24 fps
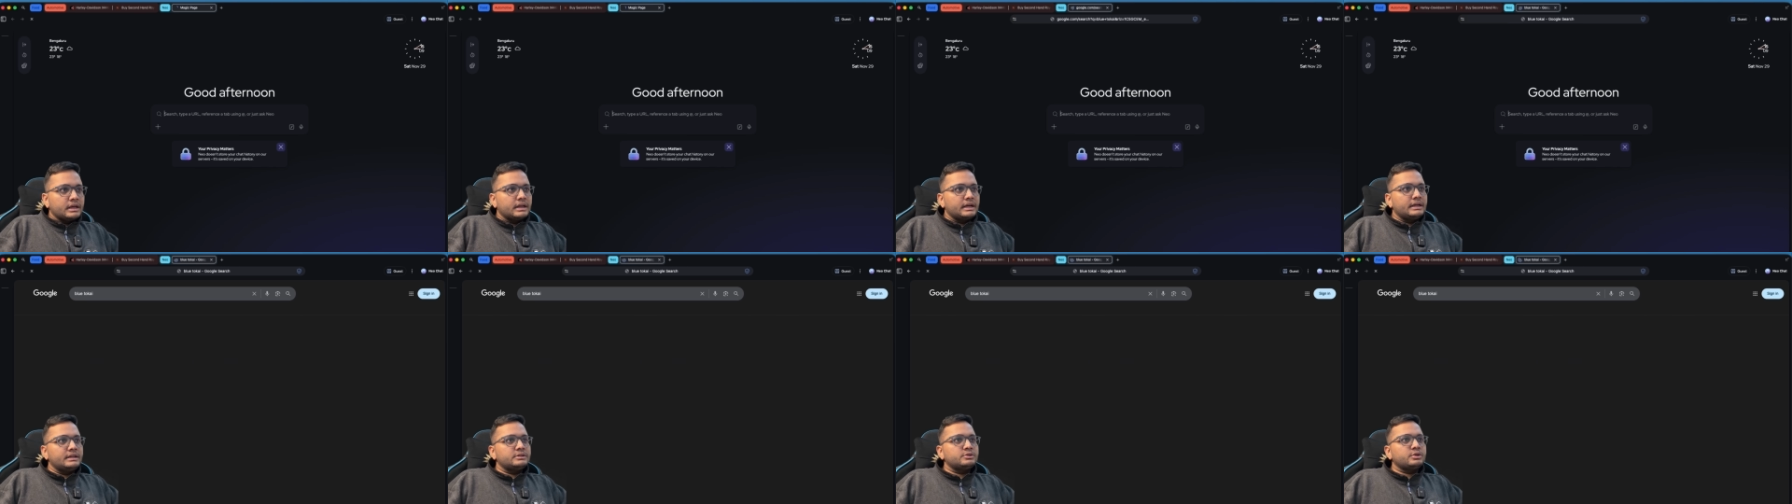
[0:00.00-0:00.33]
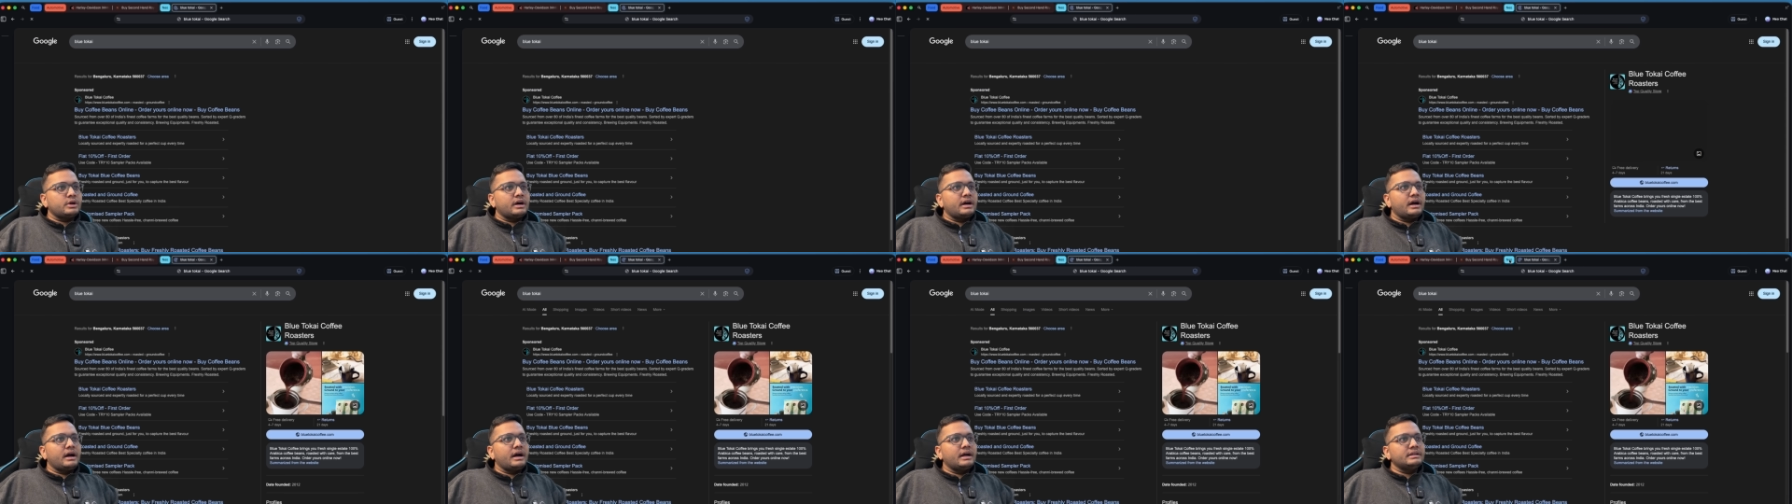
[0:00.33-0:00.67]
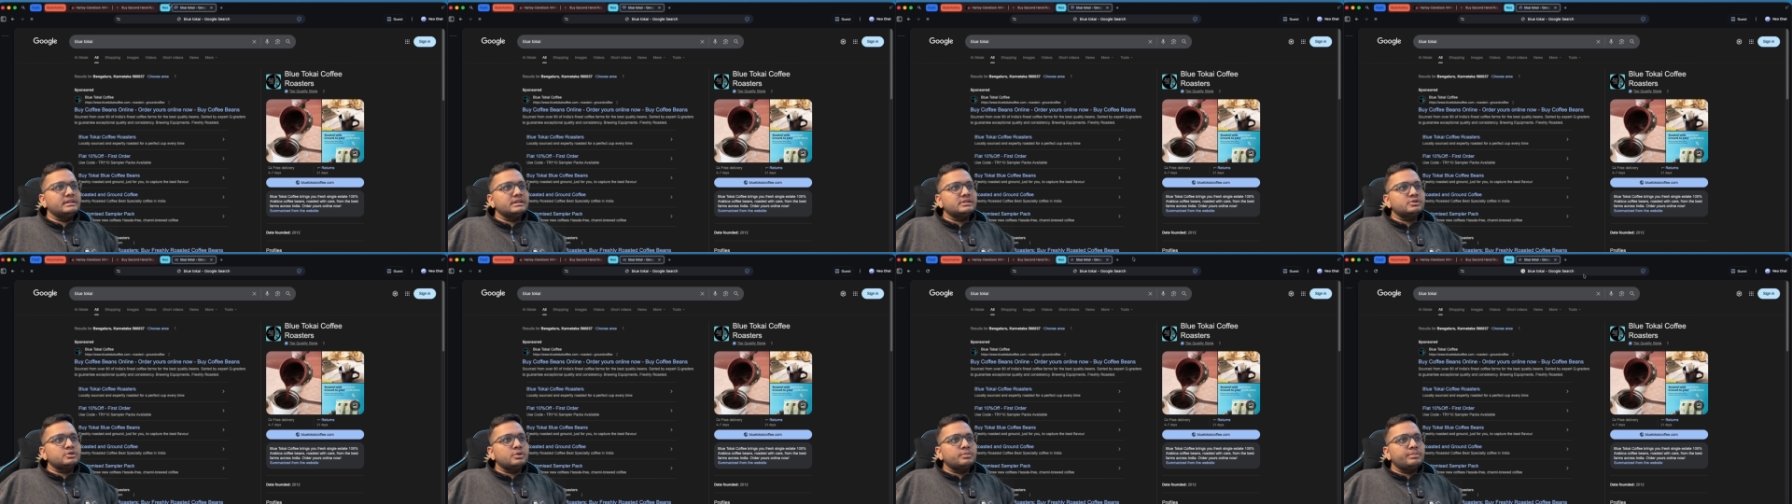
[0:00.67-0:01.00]
right? So I, I
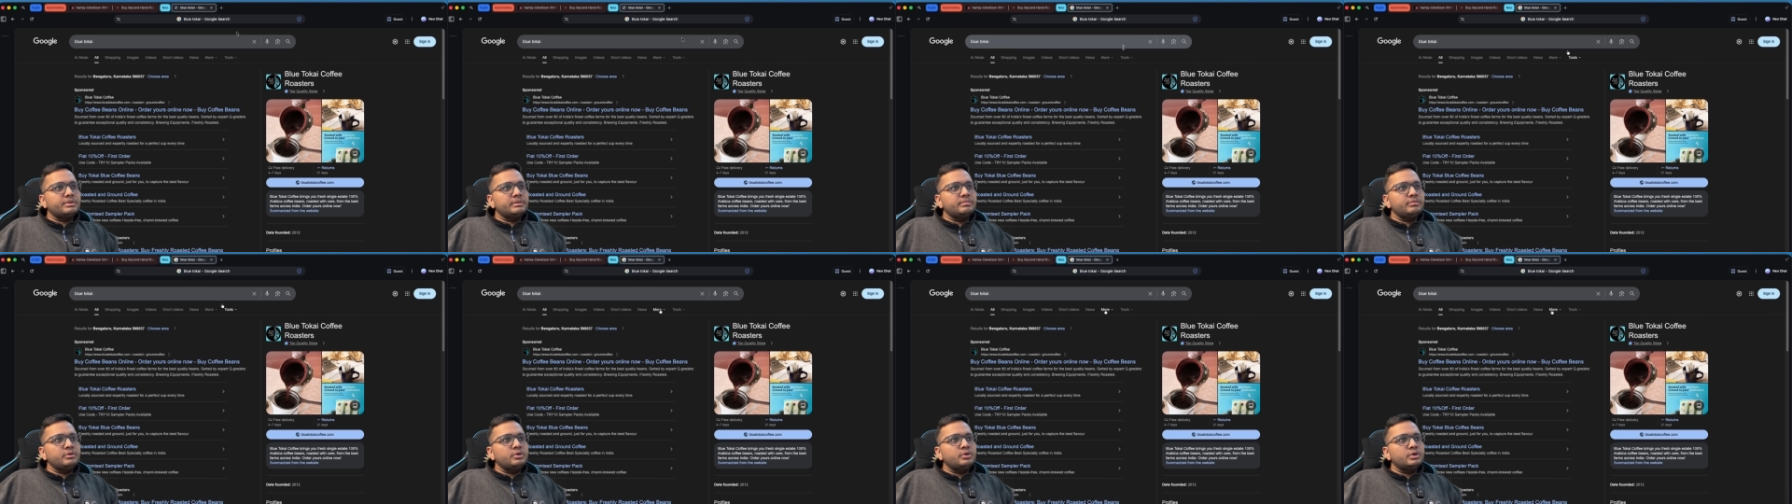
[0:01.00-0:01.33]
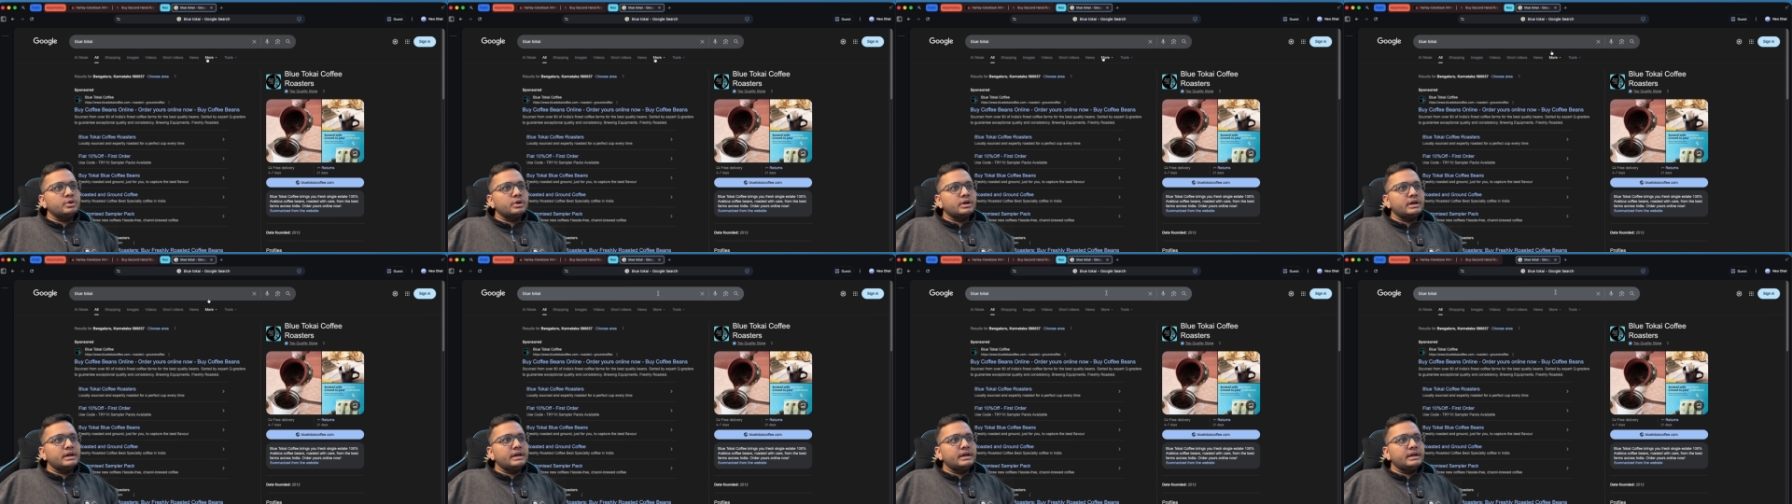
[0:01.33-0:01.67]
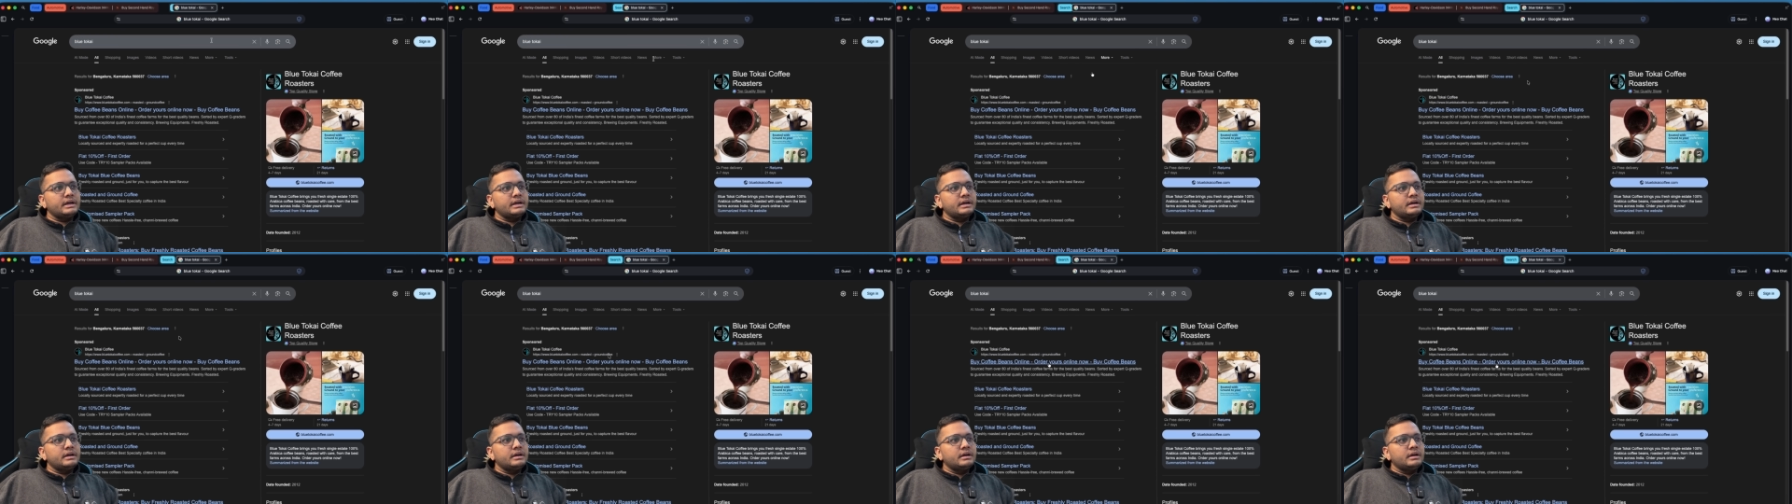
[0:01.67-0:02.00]
just opened blue tokai
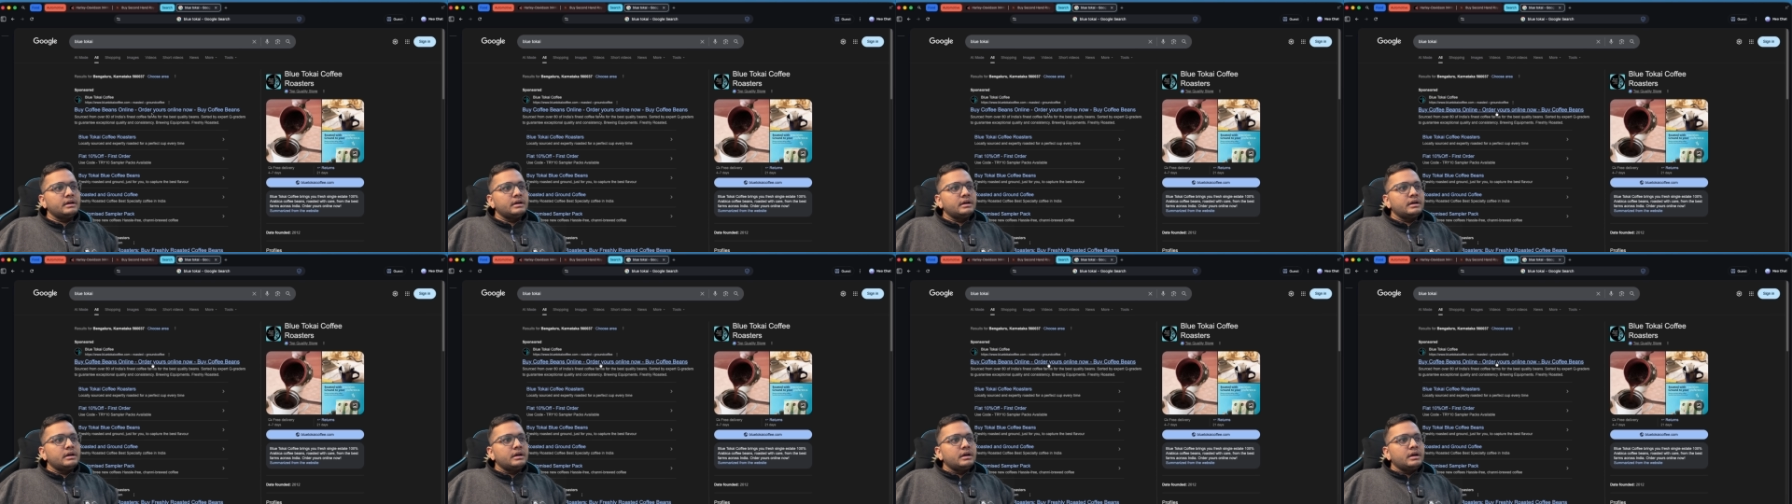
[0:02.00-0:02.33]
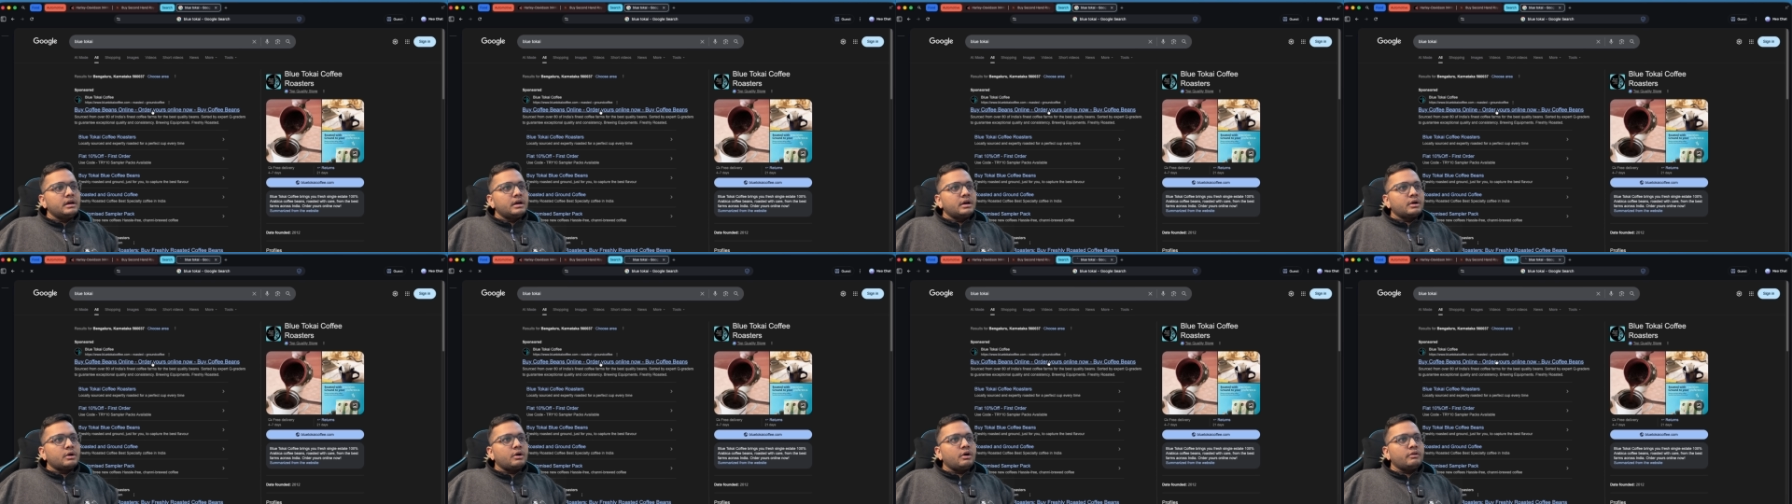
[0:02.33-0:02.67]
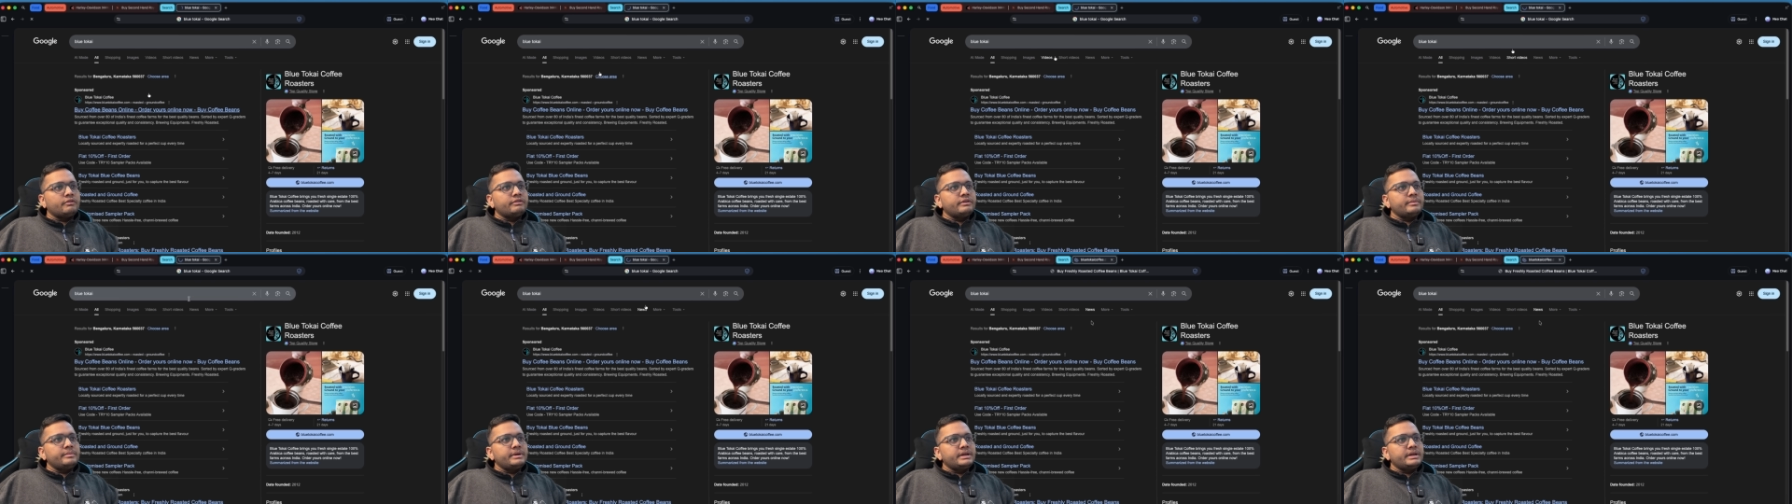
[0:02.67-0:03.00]
coffee